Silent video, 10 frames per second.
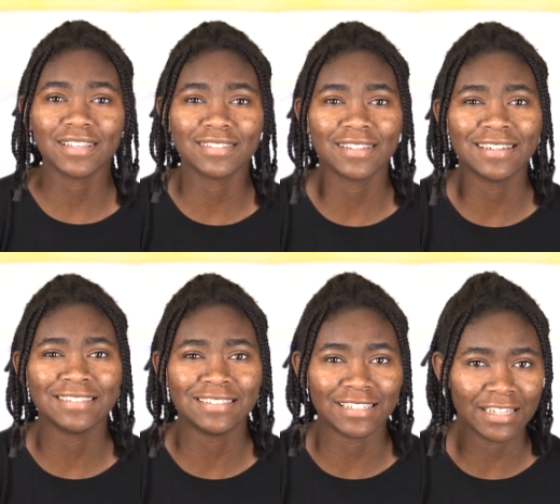is an
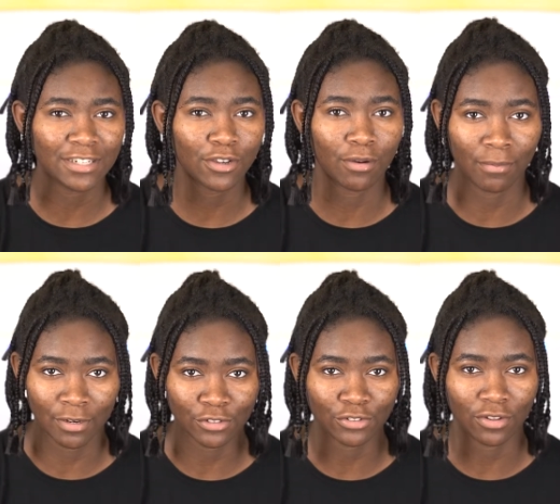Indeed
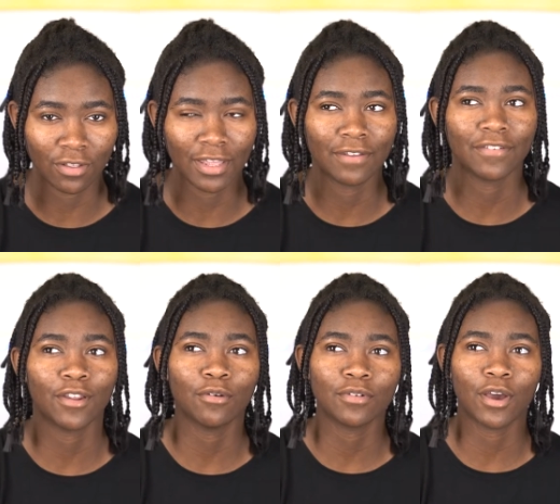commercial. And if you
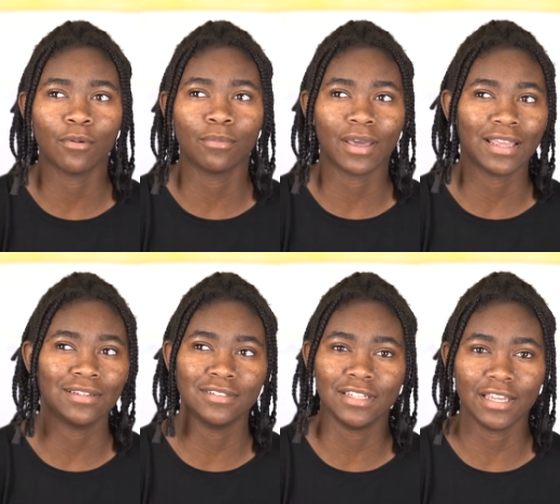don't know what
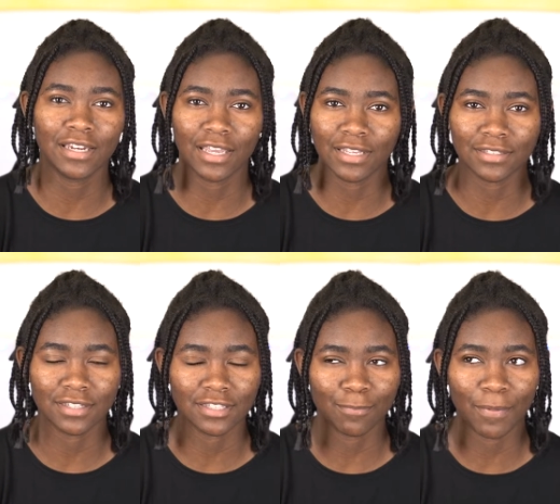Indeed is,
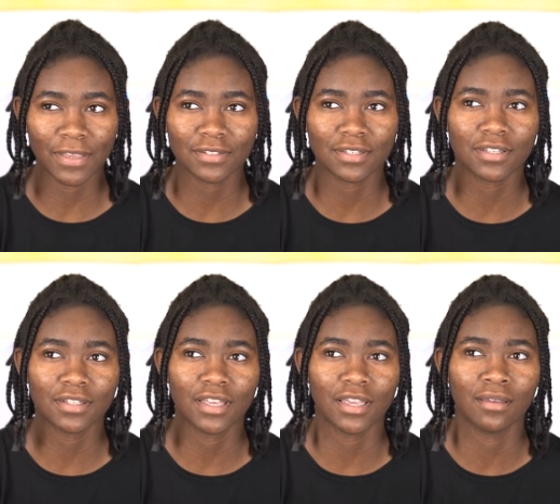it's
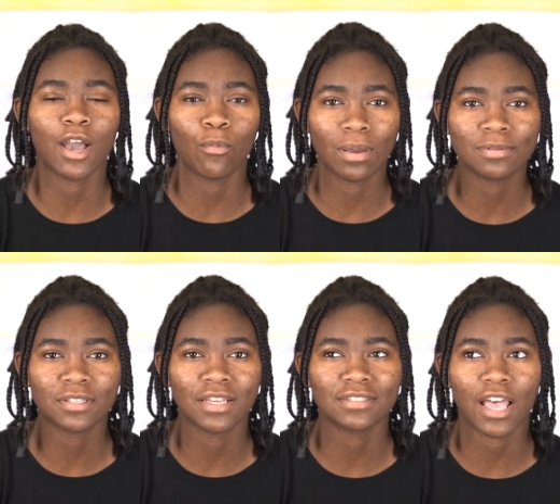basically a
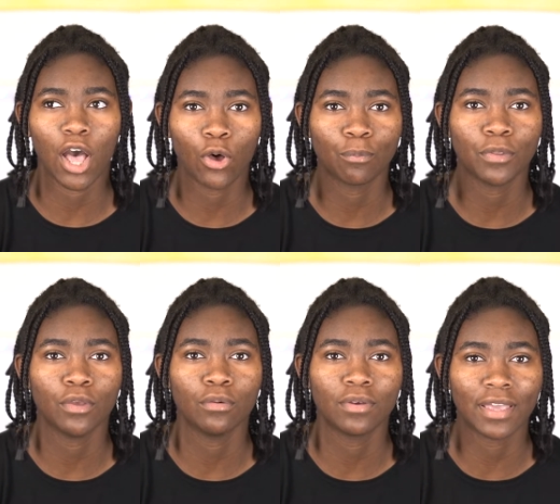website to help
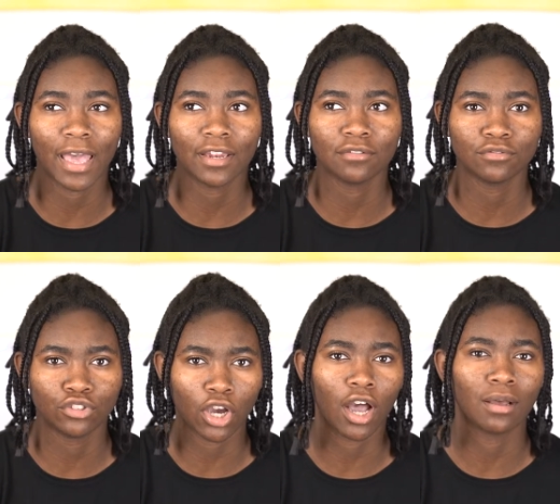you get
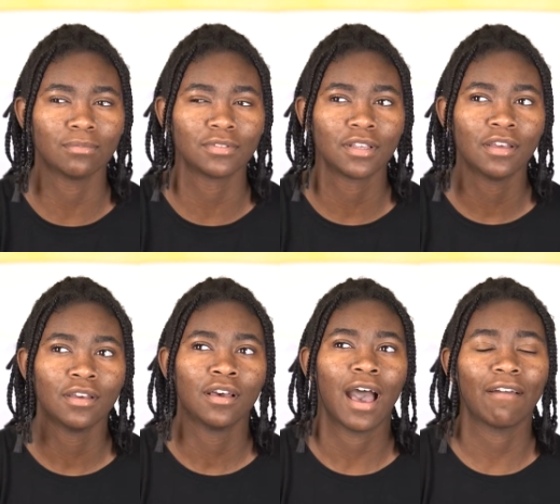jobs.
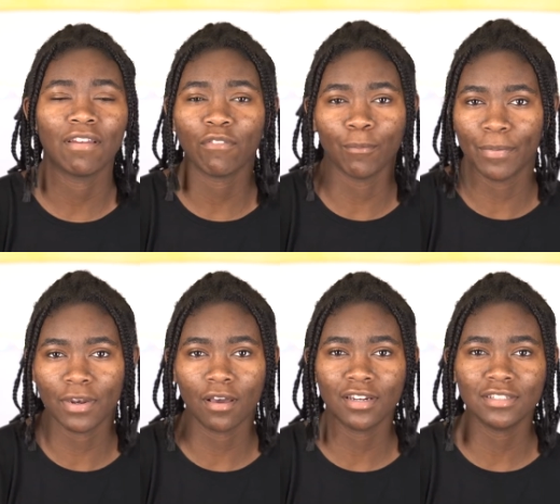I've never
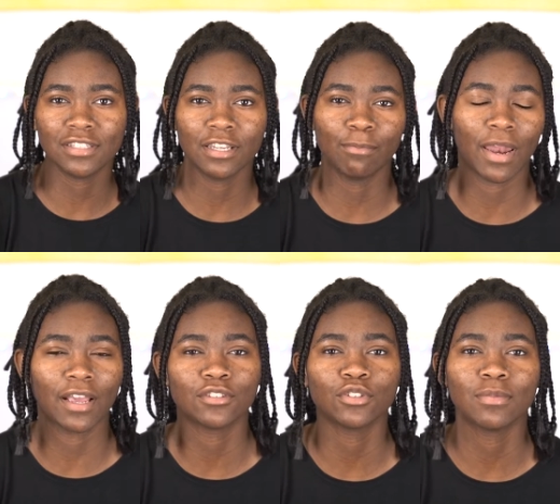been on Indeed, but
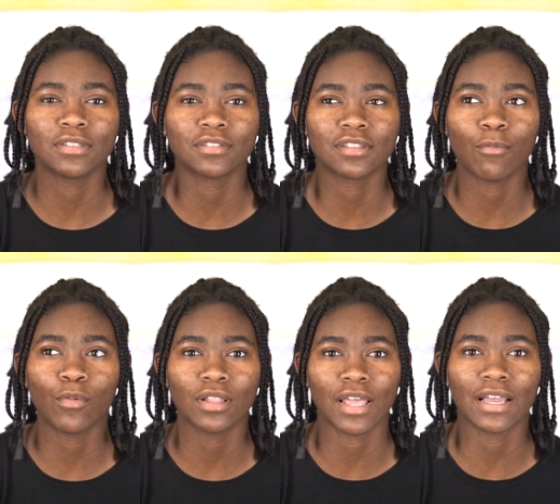I assume it's
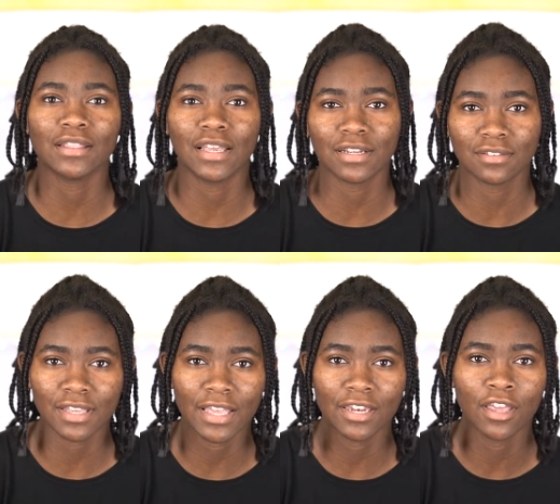somewhat like
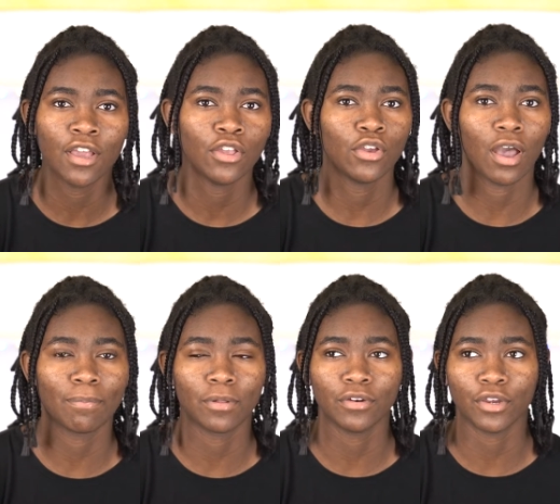LinkedIn. You
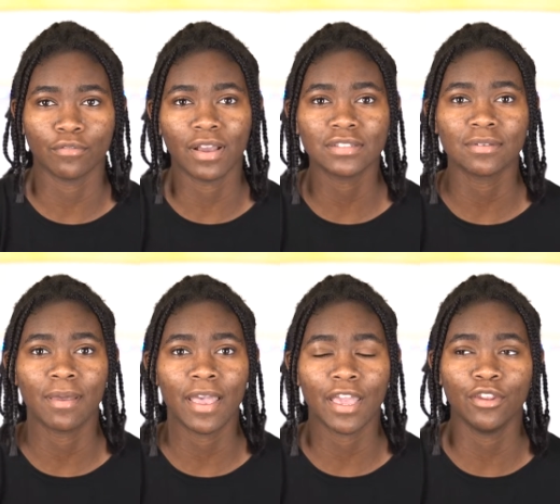upload your
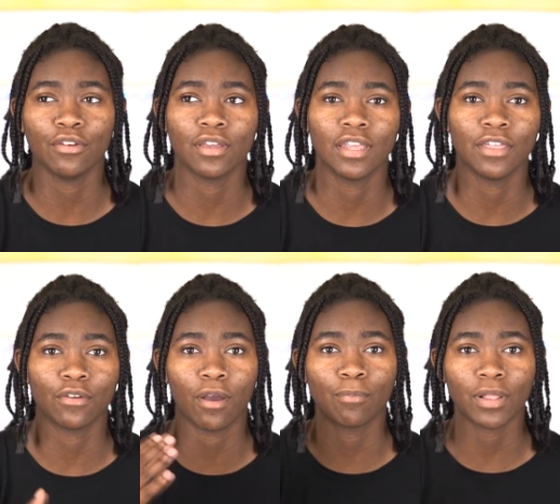resume and you can either
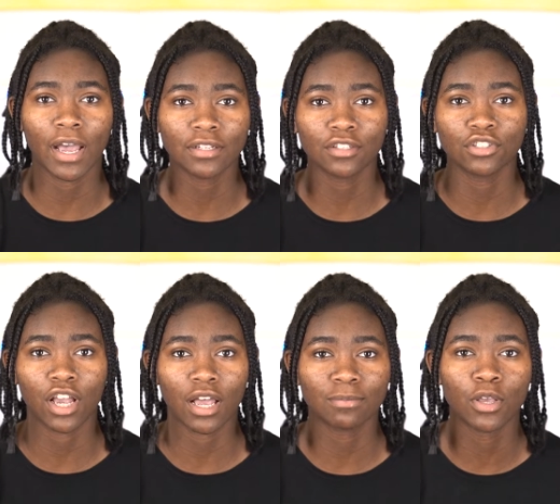apply to
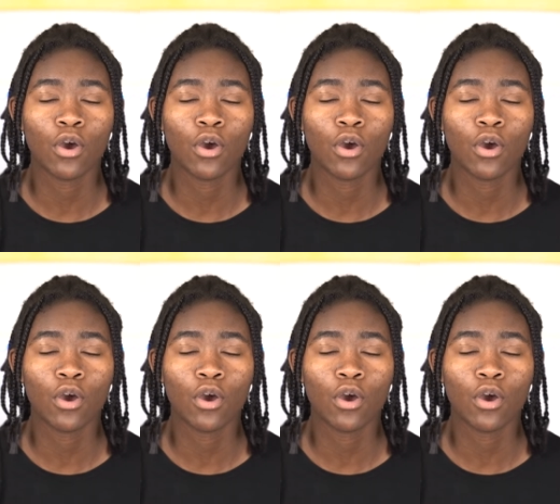jobs